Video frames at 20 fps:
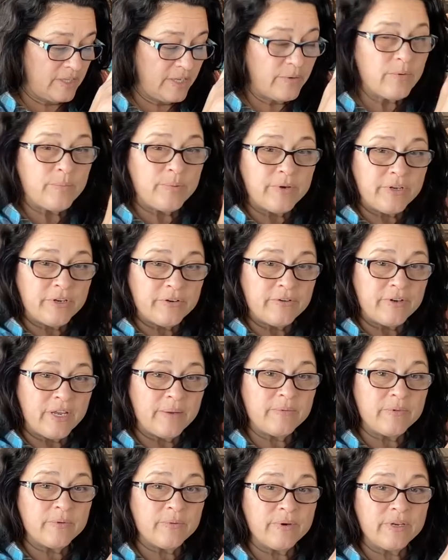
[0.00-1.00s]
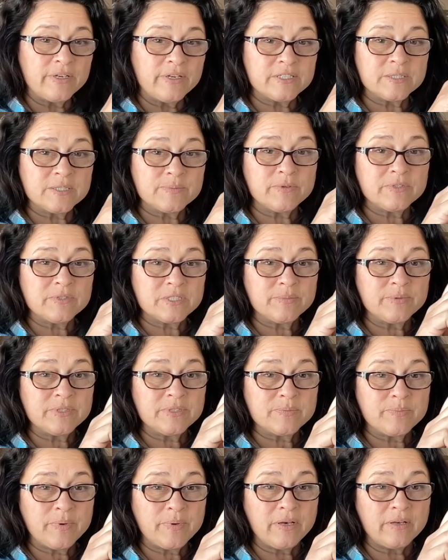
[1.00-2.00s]
they will put your name the way it's supposed to be
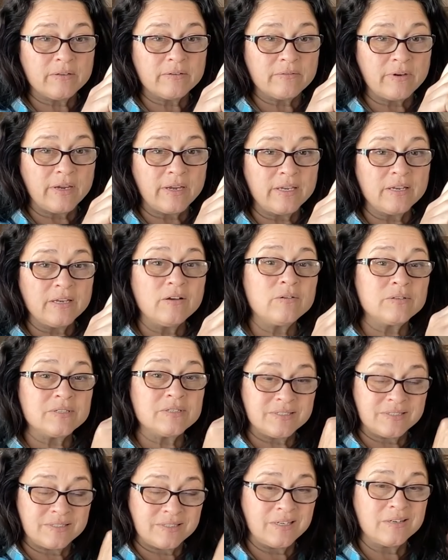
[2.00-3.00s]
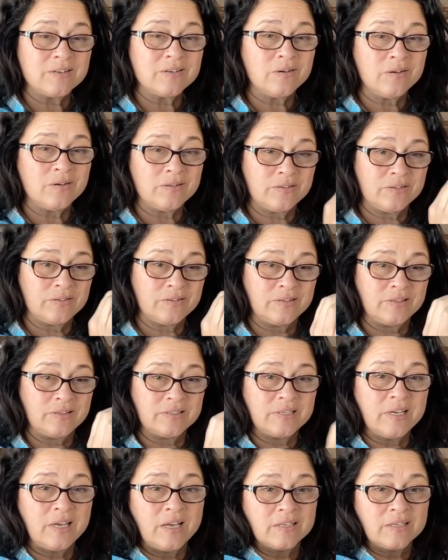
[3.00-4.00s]
spelled, right? Oh, send all of the
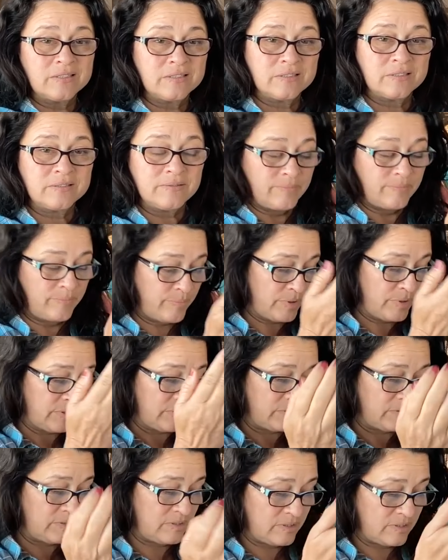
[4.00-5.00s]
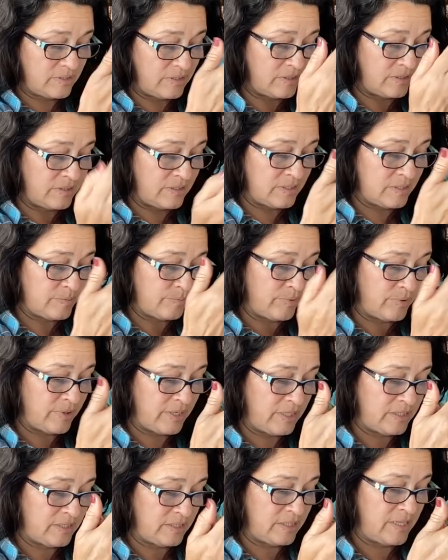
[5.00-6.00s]
tax bills to this
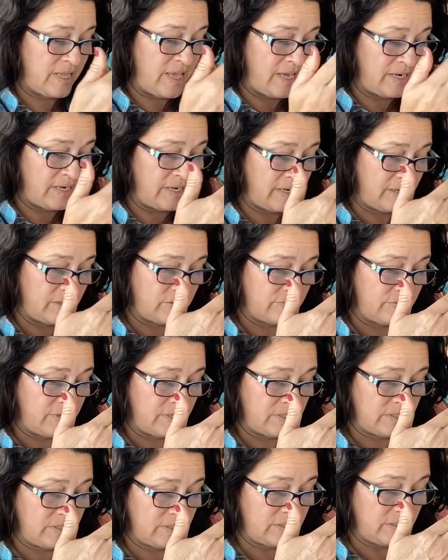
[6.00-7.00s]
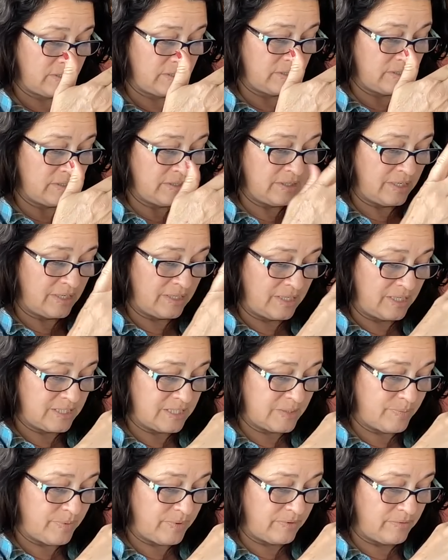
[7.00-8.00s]
place and that address. And
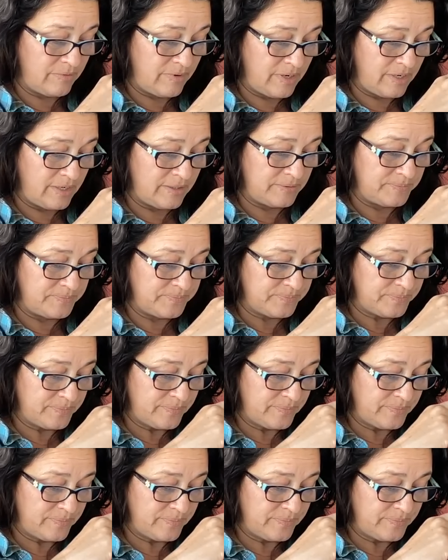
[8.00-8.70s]
that's spelled right.